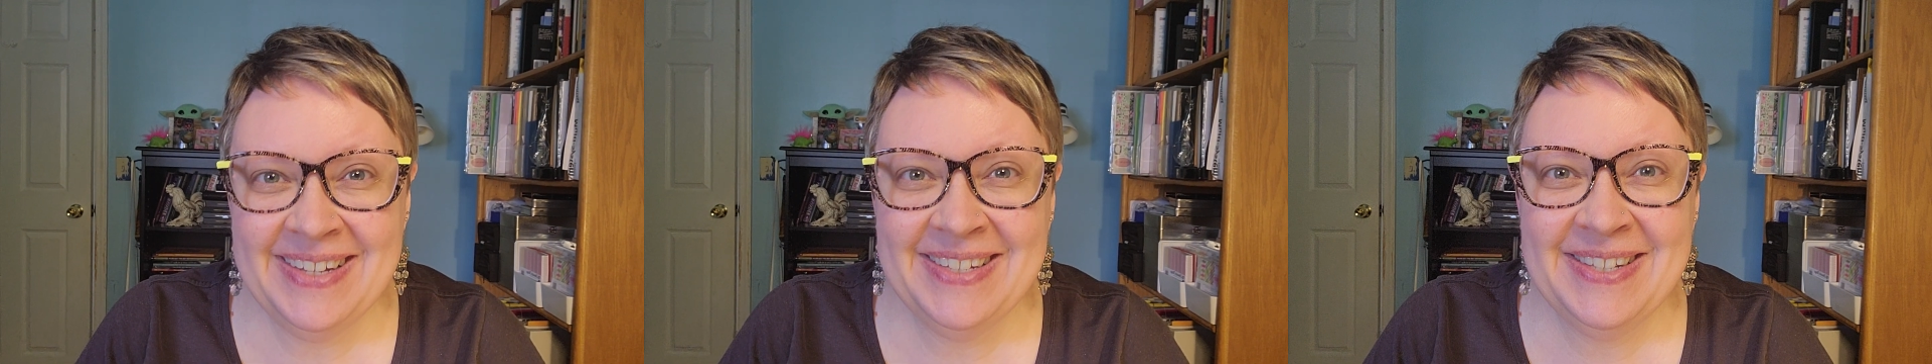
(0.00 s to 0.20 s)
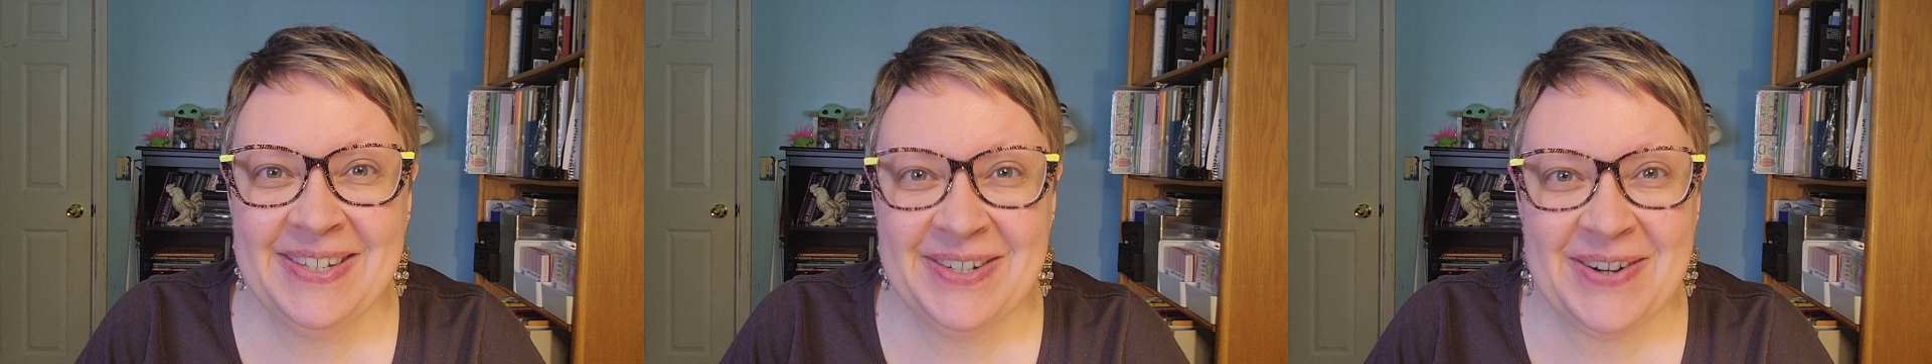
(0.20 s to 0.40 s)

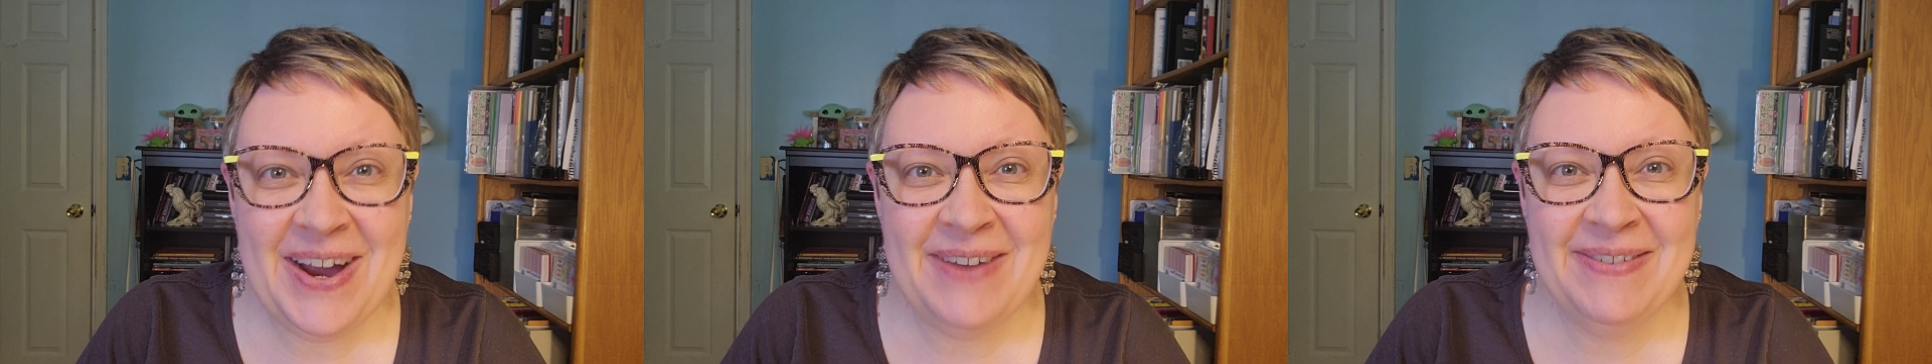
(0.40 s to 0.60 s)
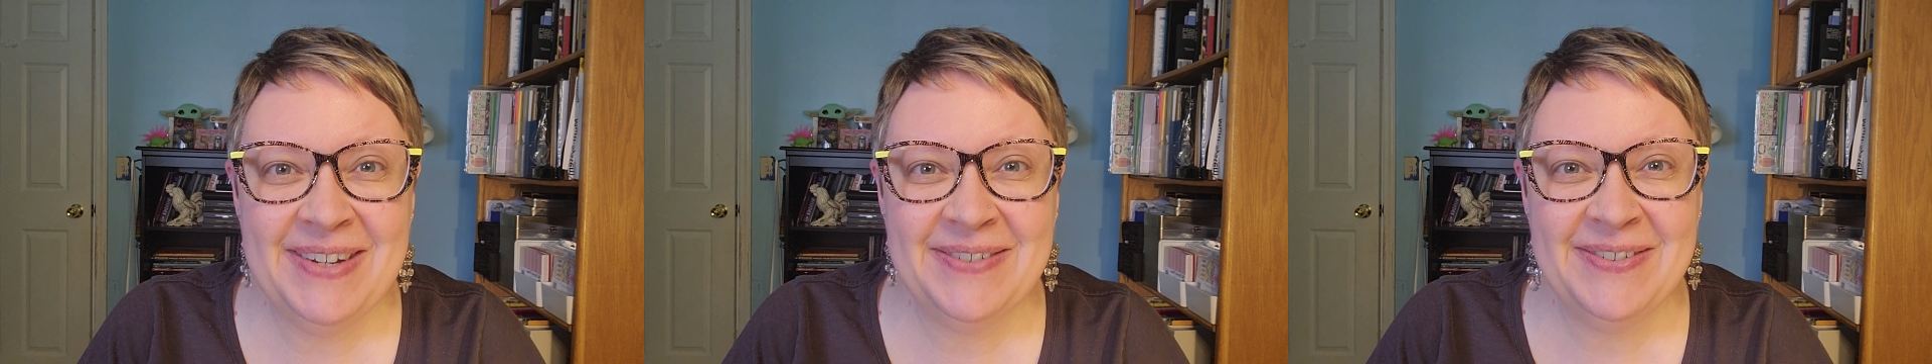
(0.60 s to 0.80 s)
and
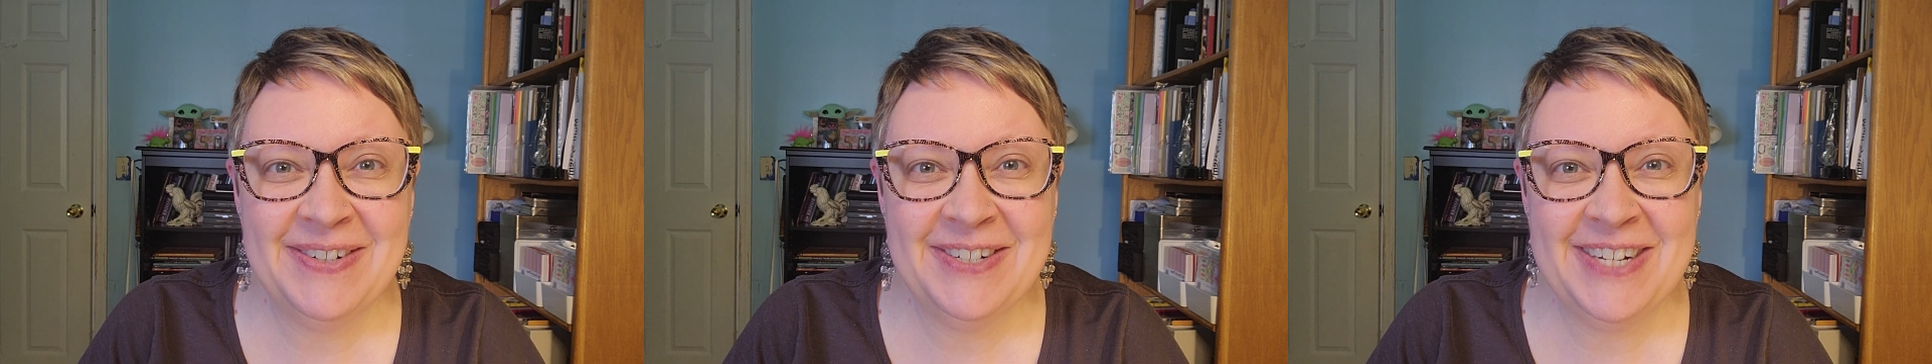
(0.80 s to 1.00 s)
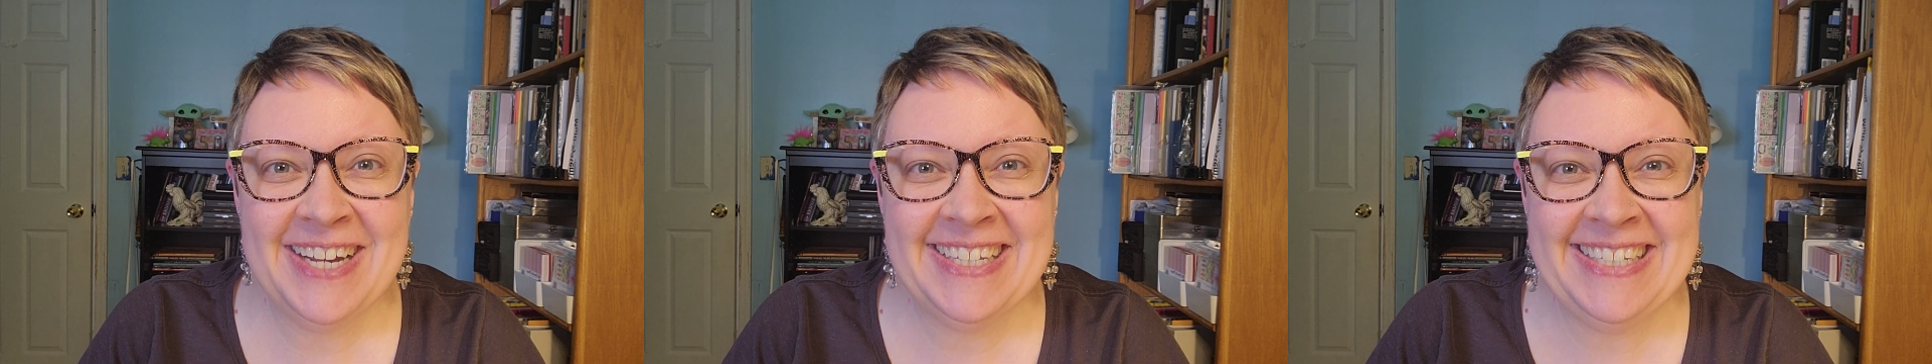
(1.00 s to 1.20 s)
striving
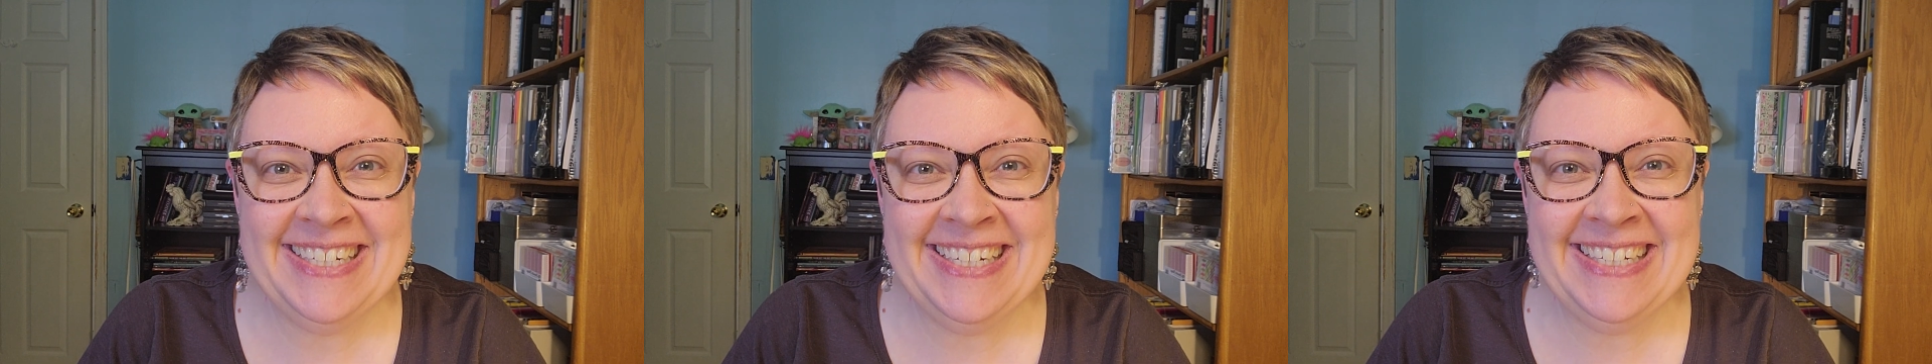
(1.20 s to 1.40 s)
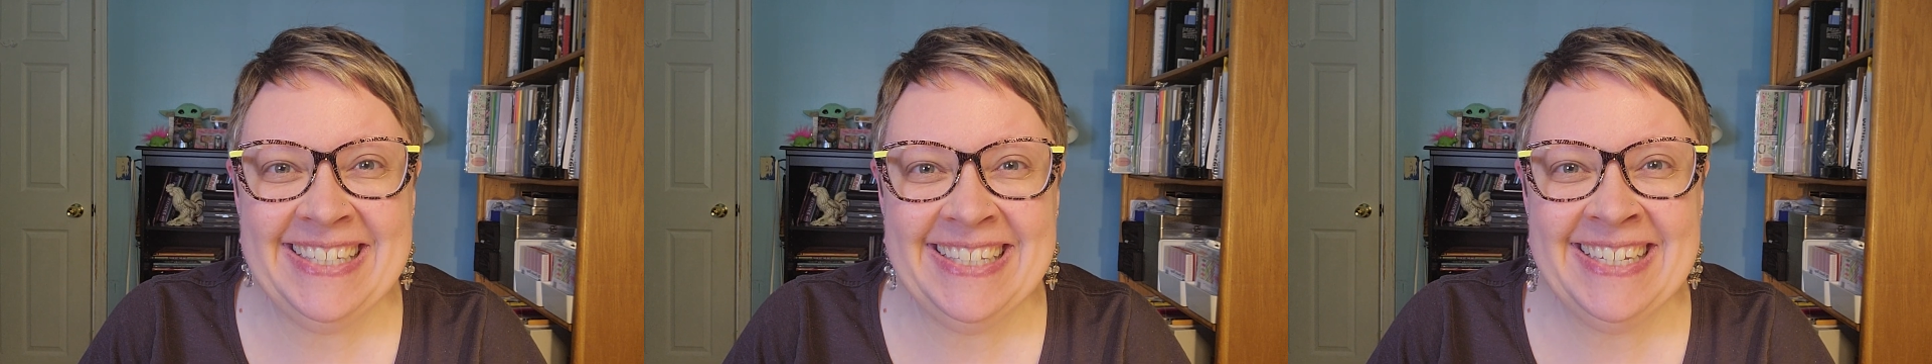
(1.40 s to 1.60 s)
for
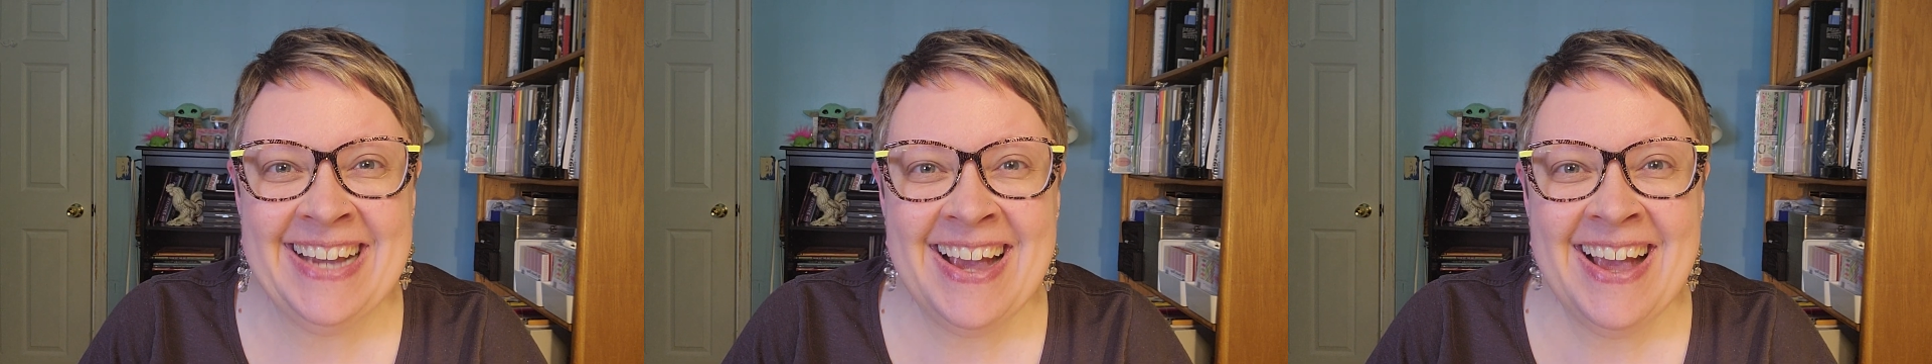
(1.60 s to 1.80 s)
justice.